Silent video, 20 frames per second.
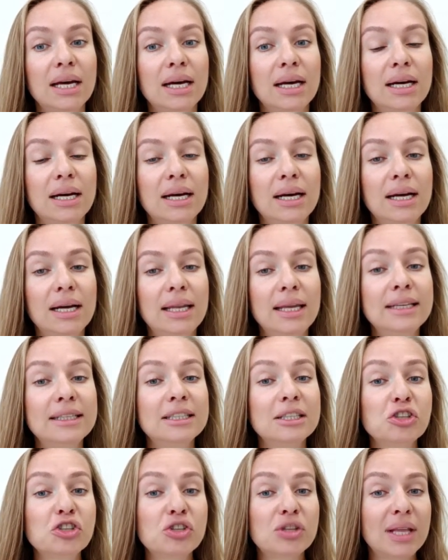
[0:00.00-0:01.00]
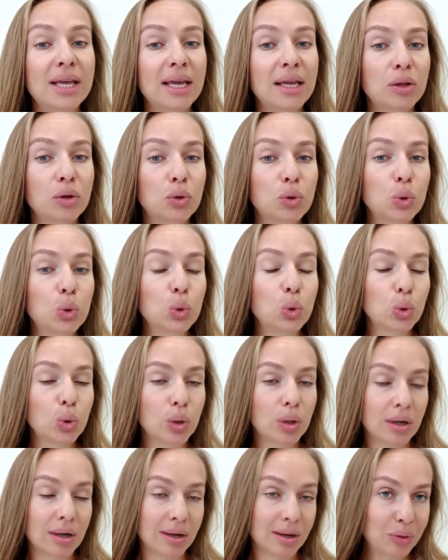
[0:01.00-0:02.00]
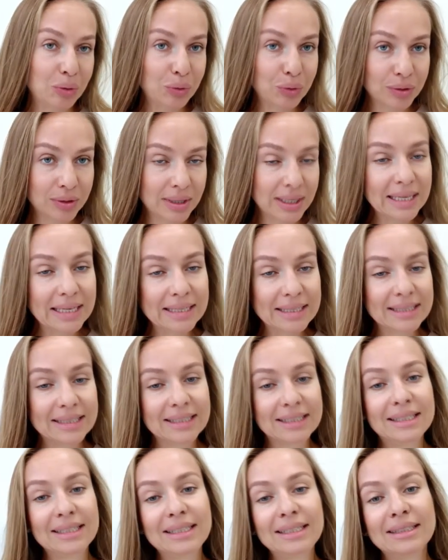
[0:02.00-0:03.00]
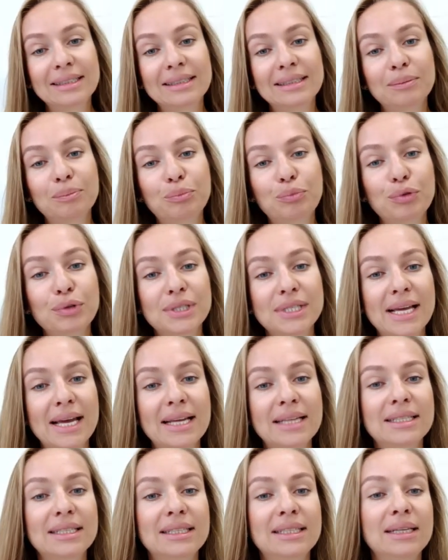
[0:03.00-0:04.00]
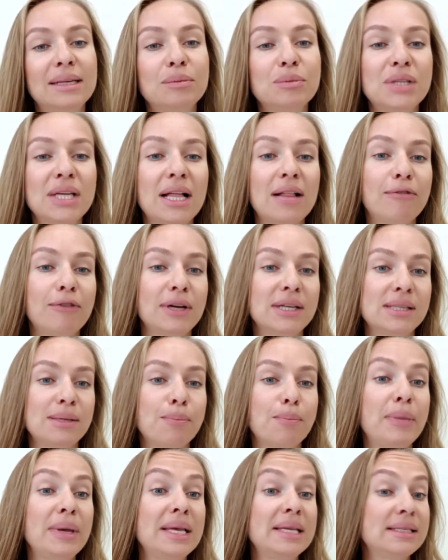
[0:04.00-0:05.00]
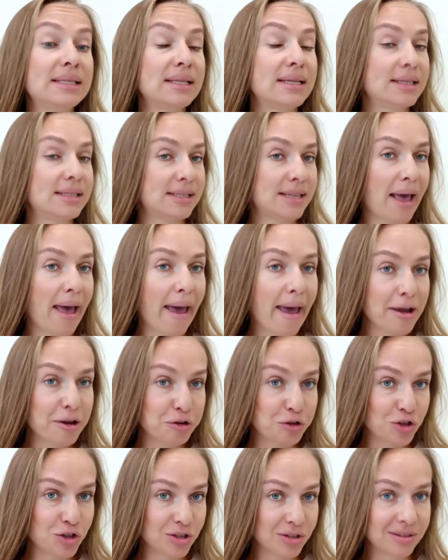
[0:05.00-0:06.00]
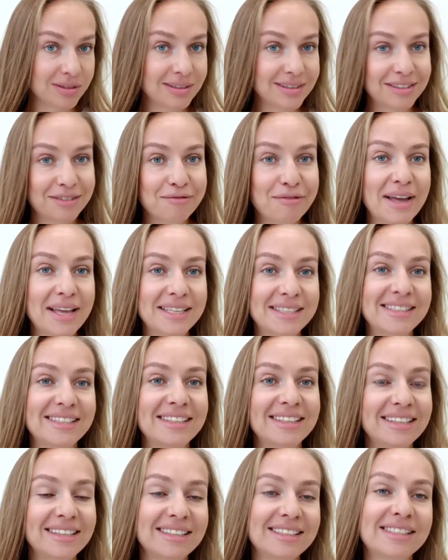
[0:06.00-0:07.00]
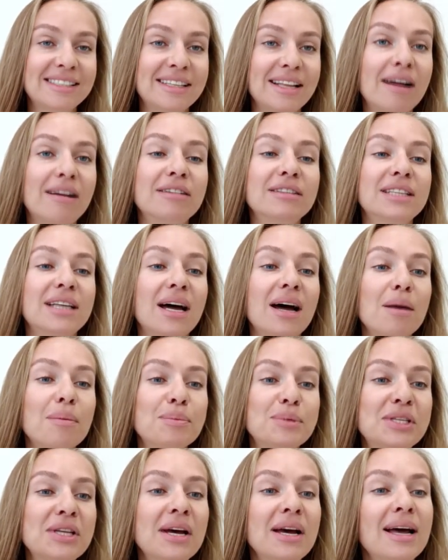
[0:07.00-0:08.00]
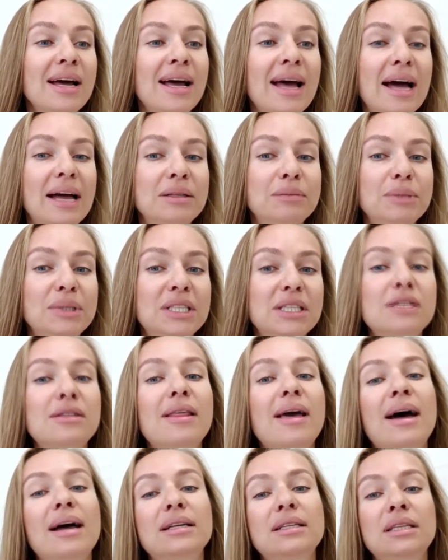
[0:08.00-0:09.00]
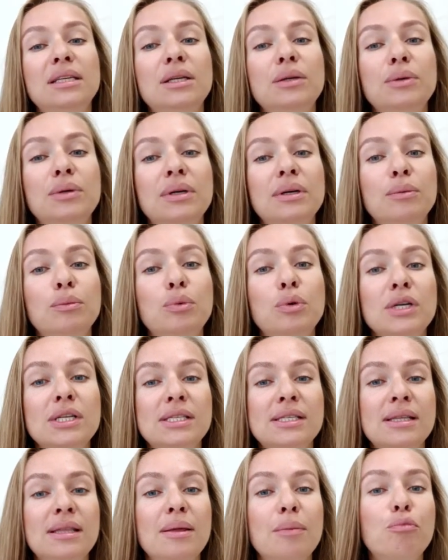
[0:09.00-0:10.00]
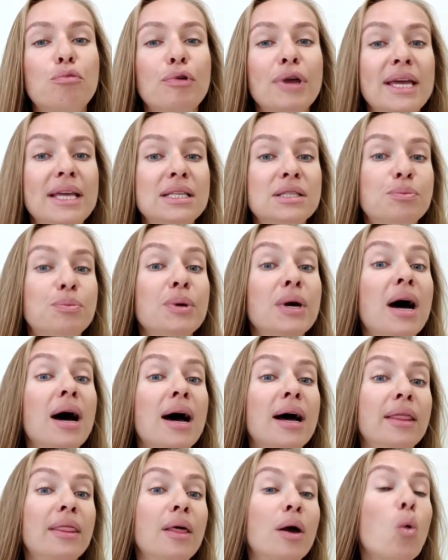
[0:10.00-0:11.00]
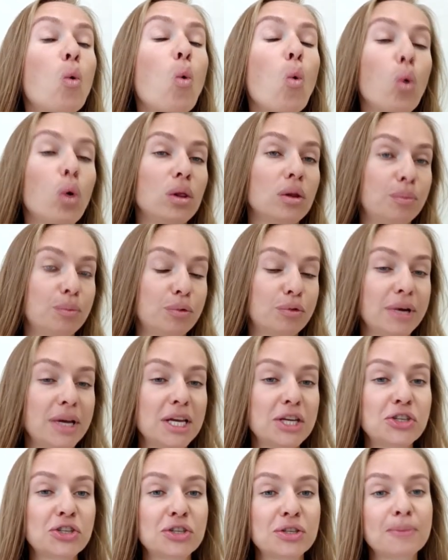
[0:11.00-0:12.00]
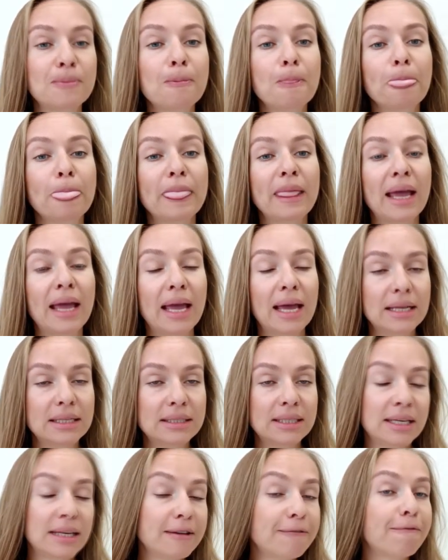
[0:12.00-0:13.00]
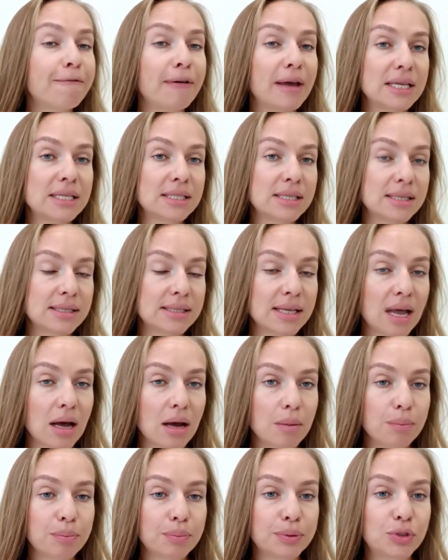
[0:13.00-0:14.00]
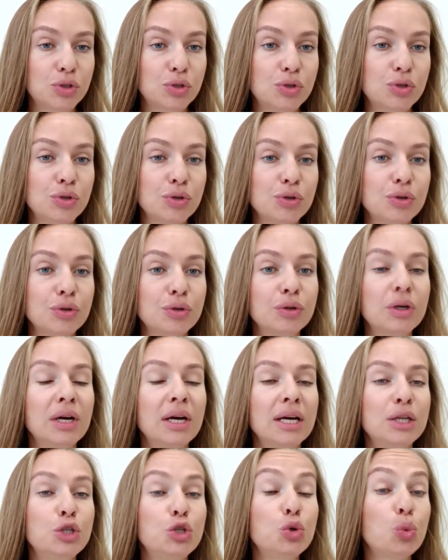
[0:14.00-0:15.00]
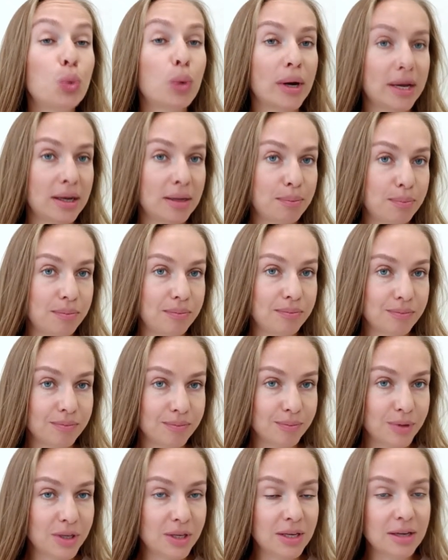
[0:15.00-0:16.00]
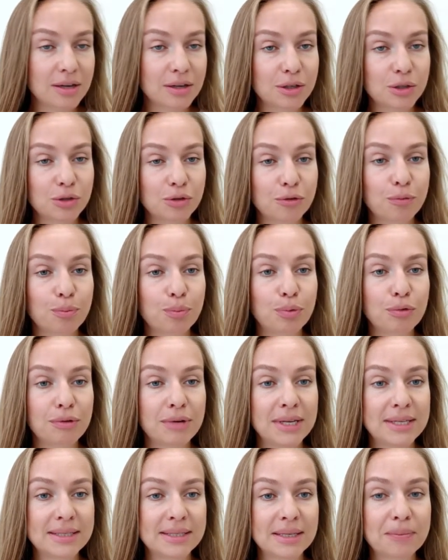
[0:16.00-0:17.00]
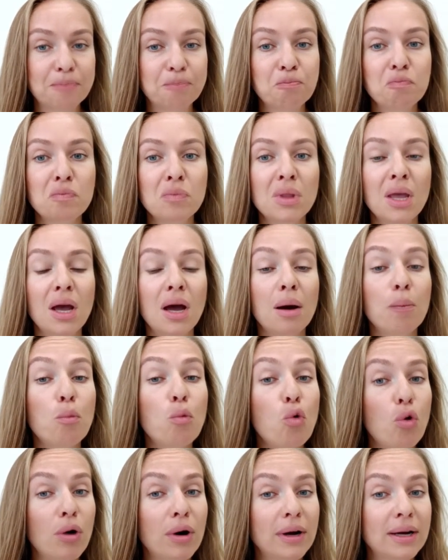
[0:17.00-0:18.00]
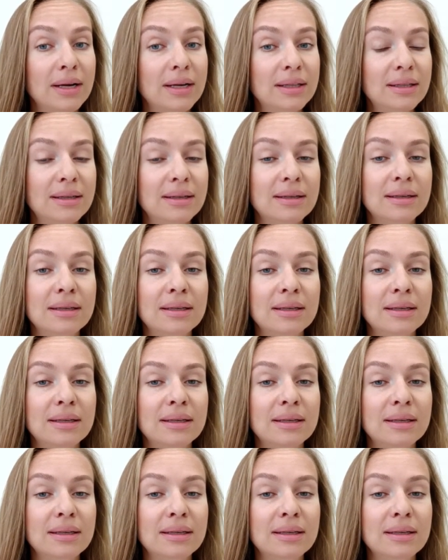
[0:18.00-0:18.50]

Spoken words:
Lichtenstein, who on LinkedIn presented himself as a business angel investing in startups, admitted that he was the brains behind the whole operation, and he faces up to 20 years of prison. Morgan